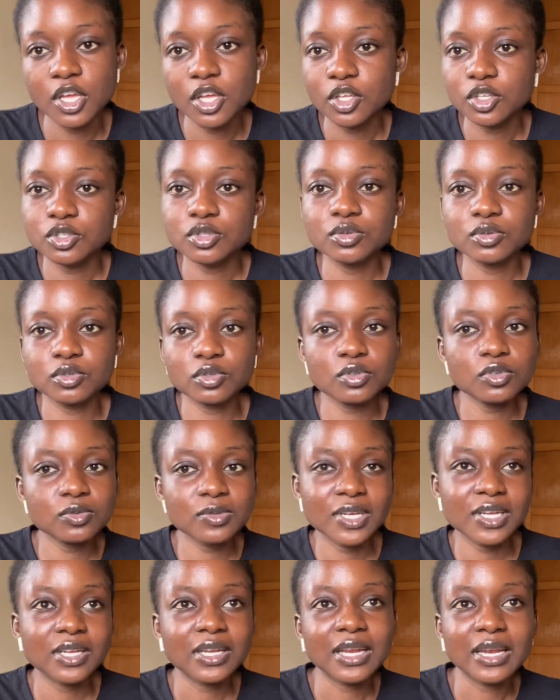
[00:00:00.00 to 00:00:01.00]
So those
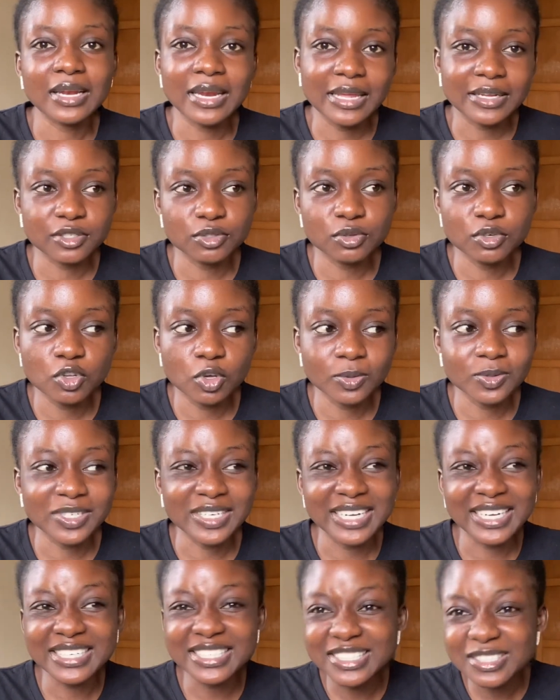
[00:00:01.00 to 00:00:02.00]
are the only
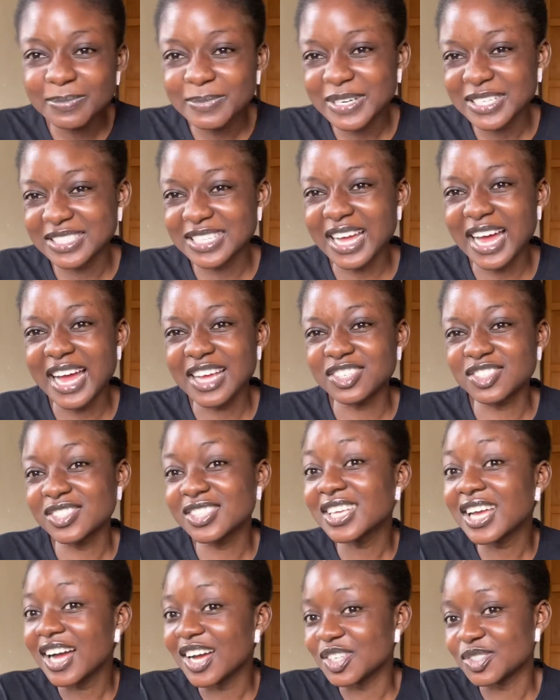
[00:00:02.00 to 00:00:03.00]
options. And this place that I
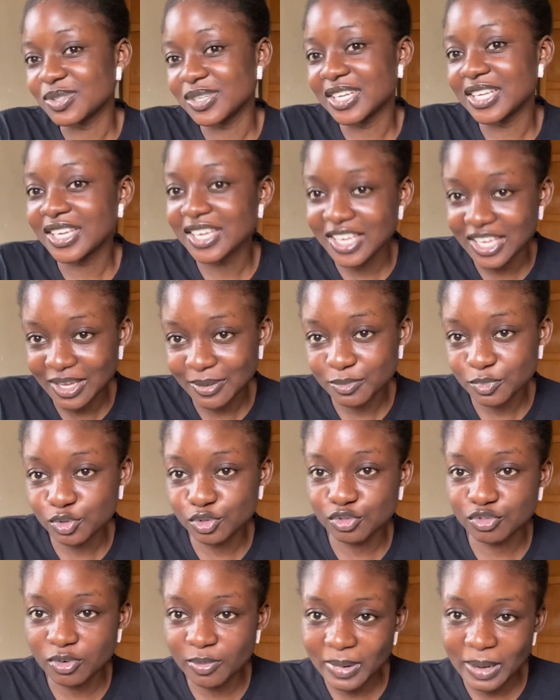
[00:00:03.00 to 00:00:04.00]
just casually came to
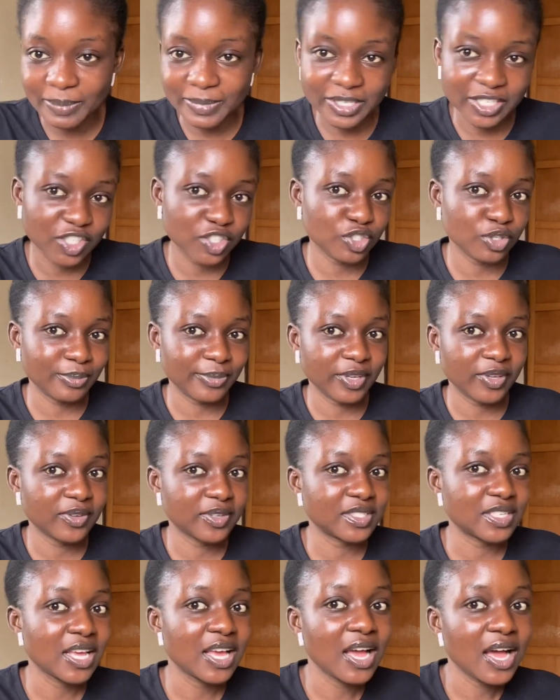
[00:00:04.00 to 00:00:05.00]
drop application
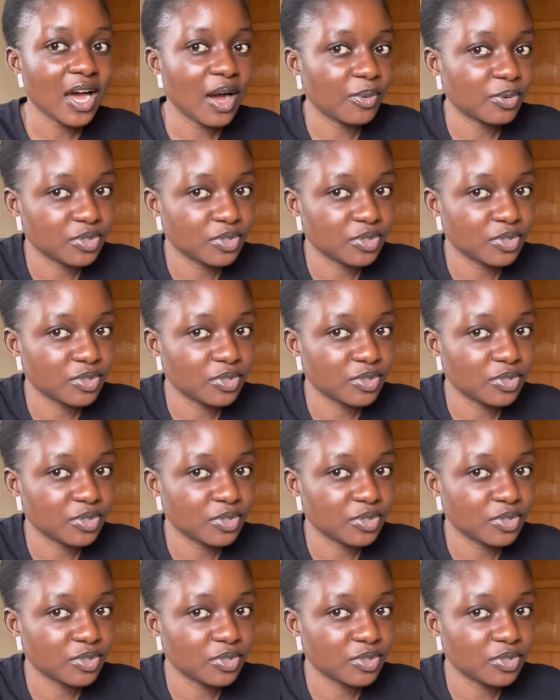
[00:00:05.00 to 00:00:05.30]
because I was